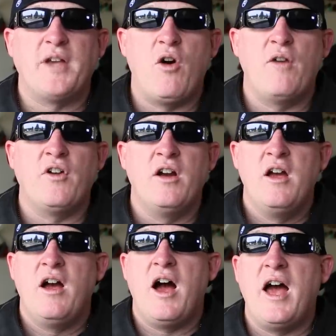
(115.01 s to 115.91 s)
However,
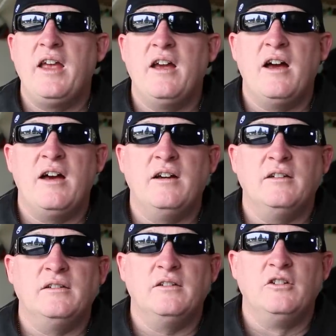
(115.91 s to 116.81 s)

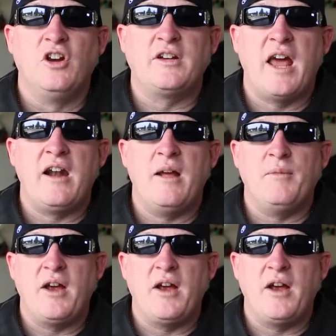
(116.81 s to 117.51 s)
I looked at it and I'm